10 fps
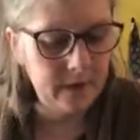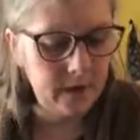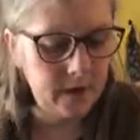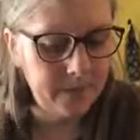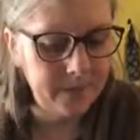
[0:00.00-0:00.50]

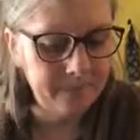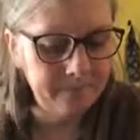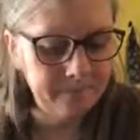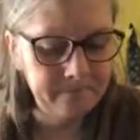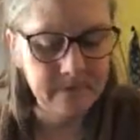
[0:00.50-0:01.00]

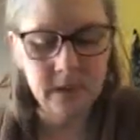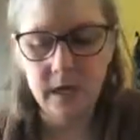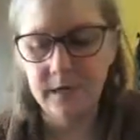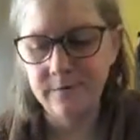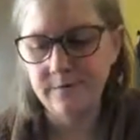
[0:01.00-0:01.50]

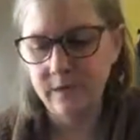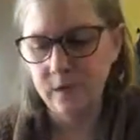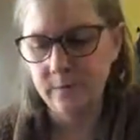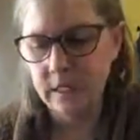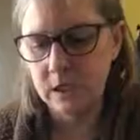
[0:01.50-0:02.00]
kind of
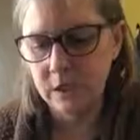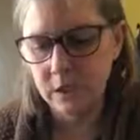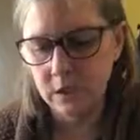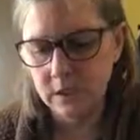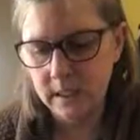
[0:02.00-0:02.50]
filmy
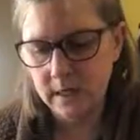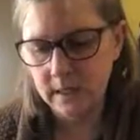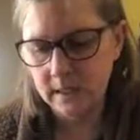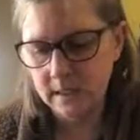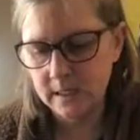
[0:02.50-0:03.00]
dirt
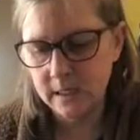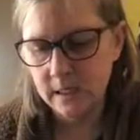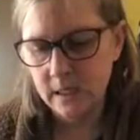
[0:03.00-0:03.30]
and